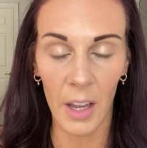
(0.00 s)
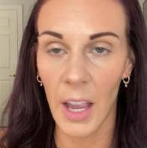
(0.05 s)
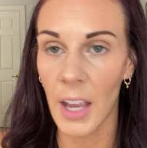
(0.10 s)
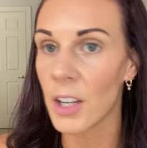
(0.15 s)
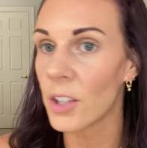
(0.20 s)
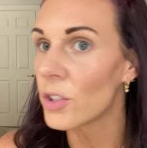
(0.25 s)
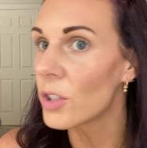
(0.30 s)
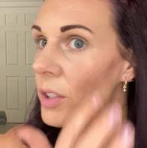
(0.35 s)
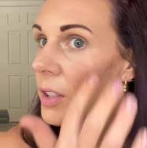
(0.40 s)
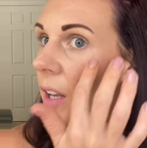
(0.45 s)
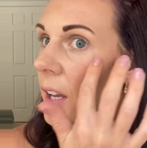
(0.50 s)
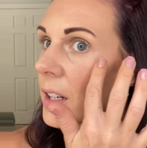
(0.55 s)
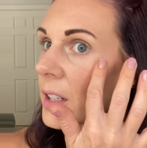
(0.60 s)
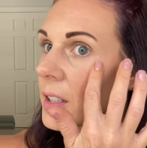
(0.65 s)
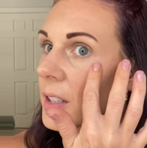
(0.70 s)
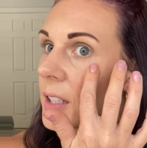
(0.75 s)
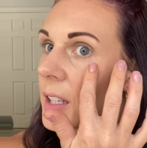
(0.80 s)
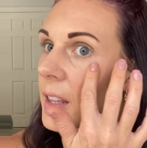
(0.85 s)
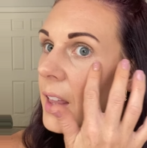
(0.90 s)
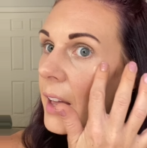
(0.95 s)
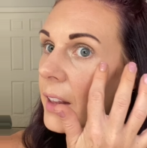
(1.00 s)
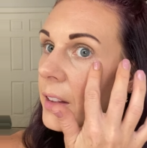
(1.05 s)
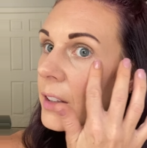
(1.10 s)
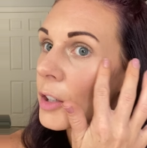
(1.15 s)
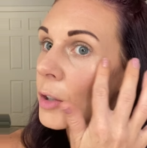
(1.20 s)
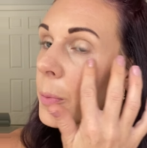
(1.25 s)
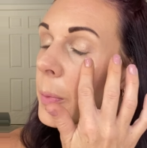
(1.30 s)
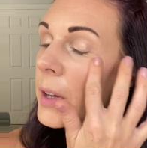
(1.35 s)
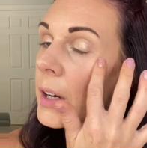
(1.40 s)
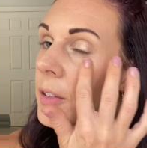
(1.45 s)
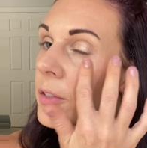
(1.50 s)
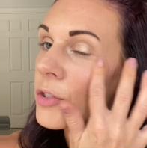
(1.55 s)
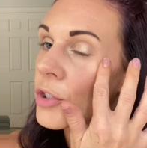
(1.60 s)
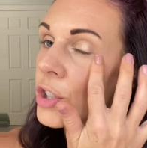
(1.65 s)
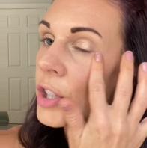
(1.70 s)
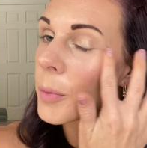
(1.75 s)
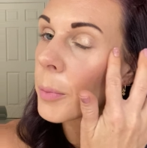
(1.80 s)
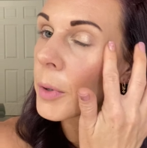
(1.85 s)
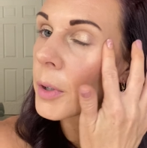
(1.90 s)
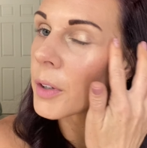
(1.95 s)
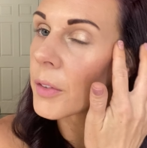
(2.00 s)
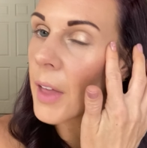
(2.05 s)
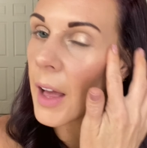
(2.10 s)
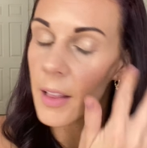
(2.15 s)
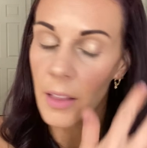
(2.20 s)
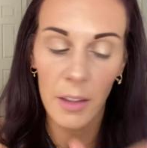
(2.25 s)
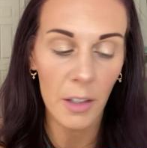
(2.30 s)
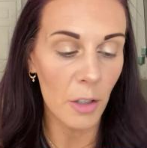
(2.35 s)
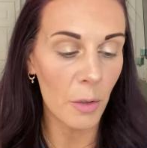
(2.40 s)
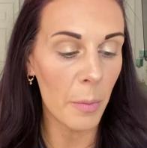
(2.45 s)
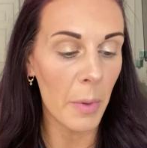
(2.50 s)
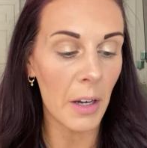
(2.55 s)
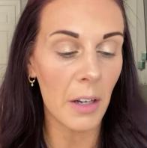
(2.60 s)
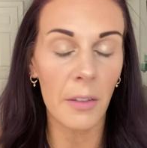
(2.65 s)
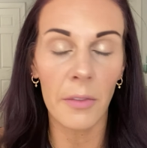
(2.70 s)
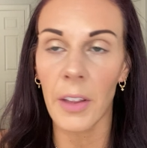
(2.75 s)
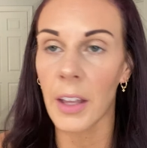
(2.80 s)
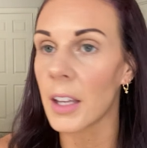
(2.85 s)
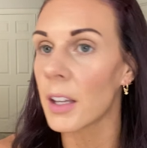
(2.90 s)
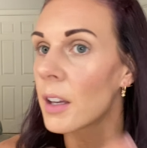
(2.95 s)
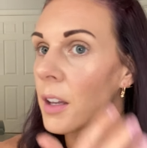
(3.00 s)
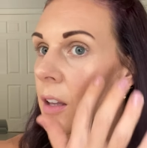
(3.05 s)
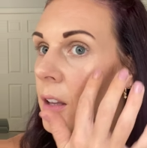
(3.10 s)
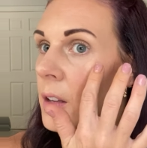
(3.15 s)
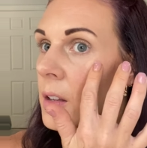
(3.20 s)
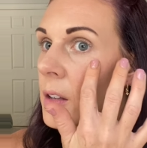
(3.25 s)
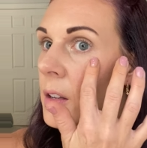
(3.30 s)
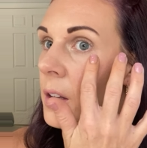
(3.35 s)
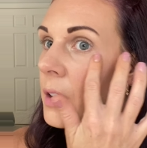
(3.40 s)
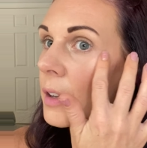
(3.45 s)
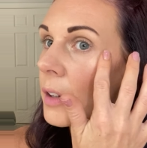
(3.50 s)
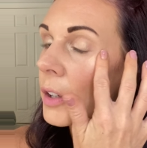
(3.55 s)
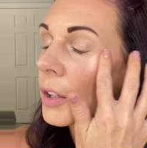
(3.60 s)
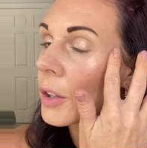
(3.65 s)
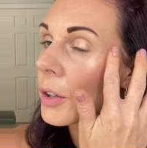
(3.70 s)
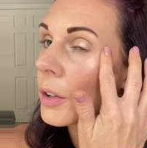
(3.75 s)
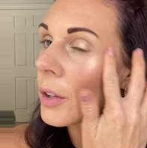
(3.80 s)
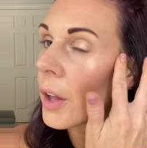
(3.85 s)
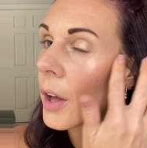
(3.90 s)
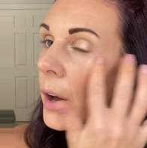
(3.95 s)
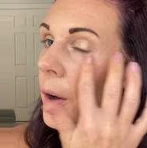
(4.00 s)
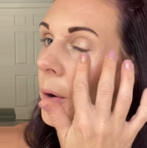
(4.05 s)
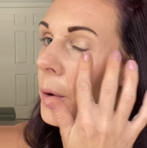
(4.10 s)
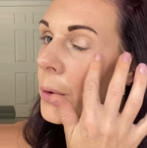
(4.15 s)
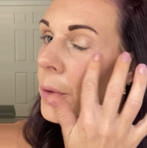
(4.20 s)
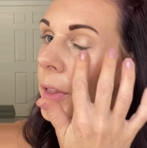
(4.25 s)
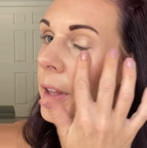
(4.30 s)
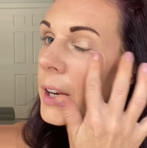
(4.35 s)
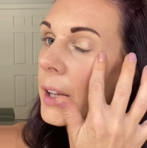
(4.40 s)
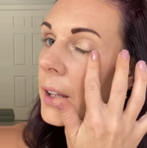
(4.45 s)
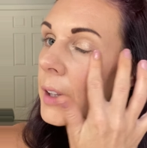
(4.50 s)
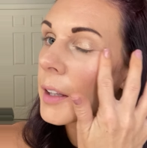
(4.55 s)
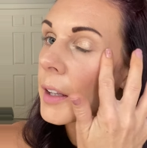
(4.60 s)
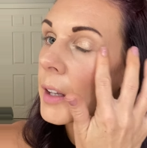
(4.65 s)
And just kind of see that little bit of shimmer, that little bit of like glow that it